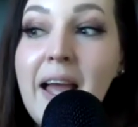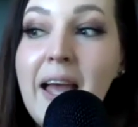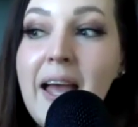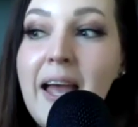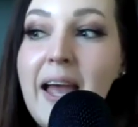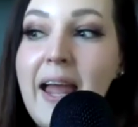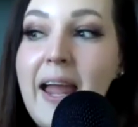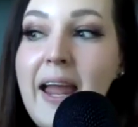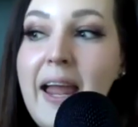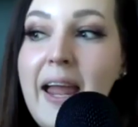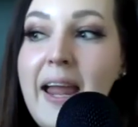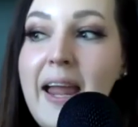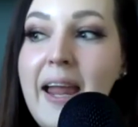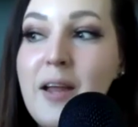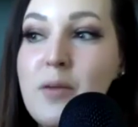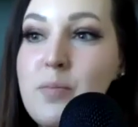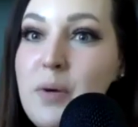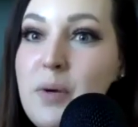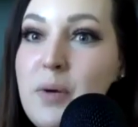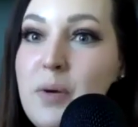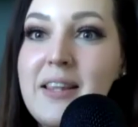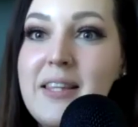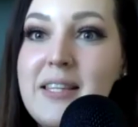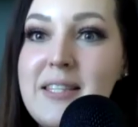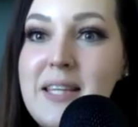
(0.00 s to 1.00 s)
But
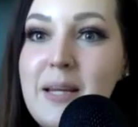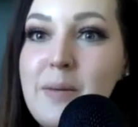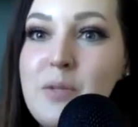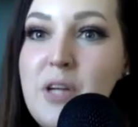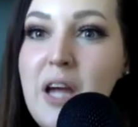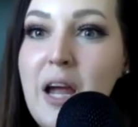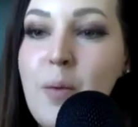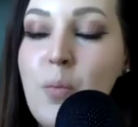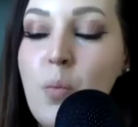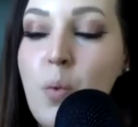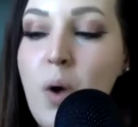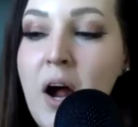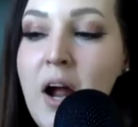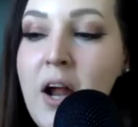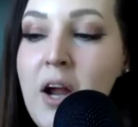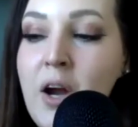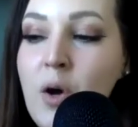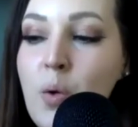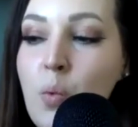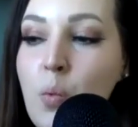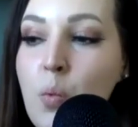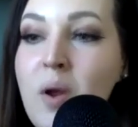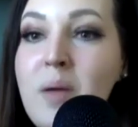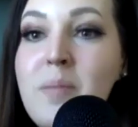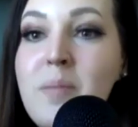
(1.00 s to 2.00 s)
at the same time, why
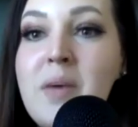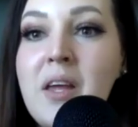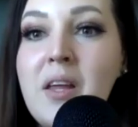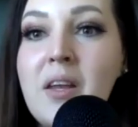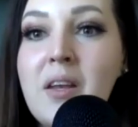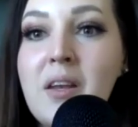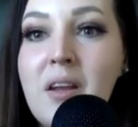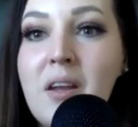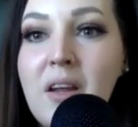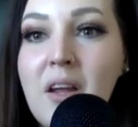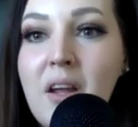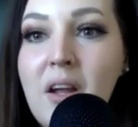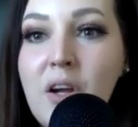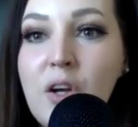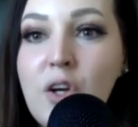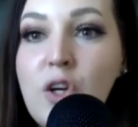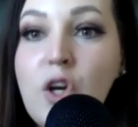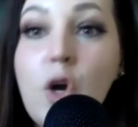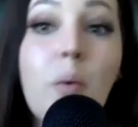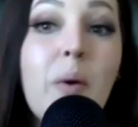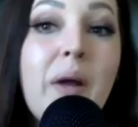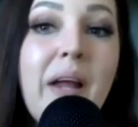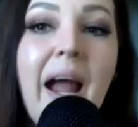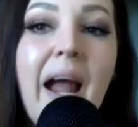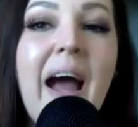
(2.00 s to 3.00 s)
are women
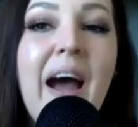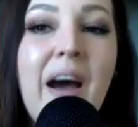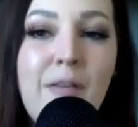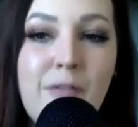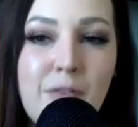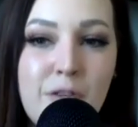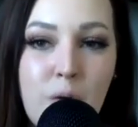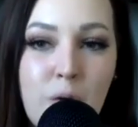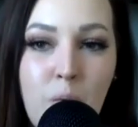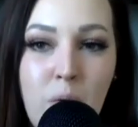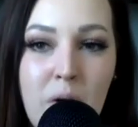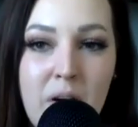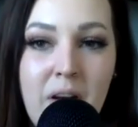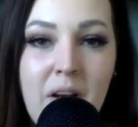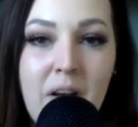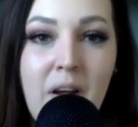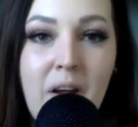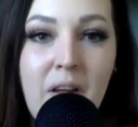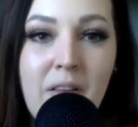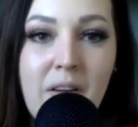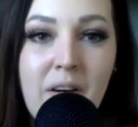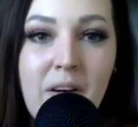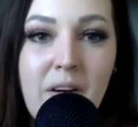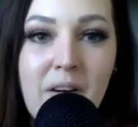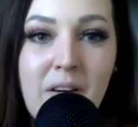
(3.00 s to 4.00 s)
going after one
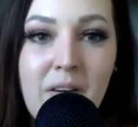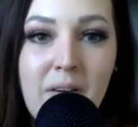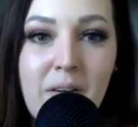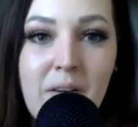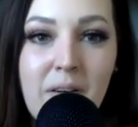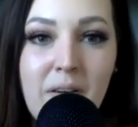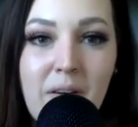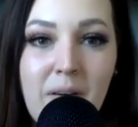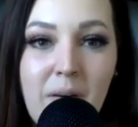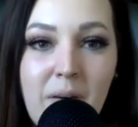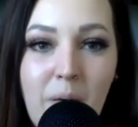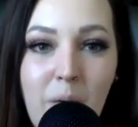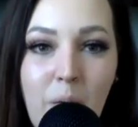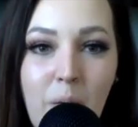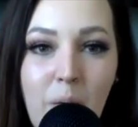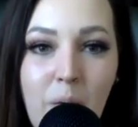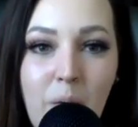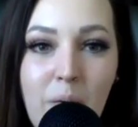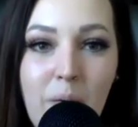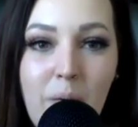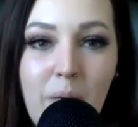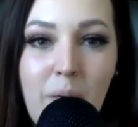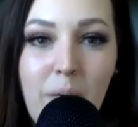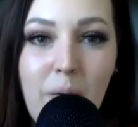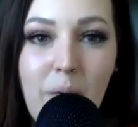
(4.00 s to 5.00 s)
another
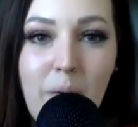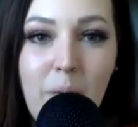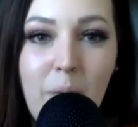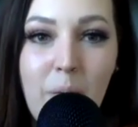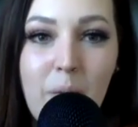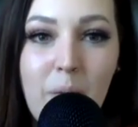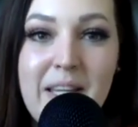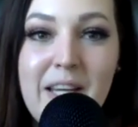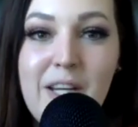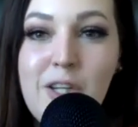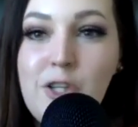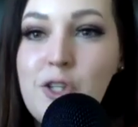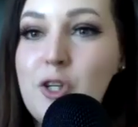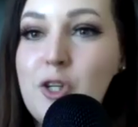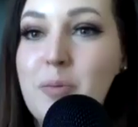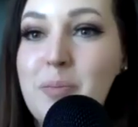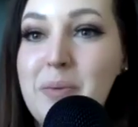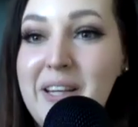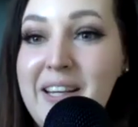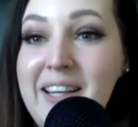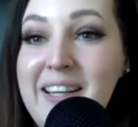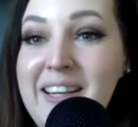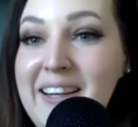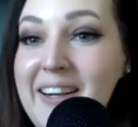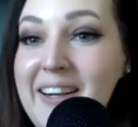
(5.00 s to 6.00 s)
when they should be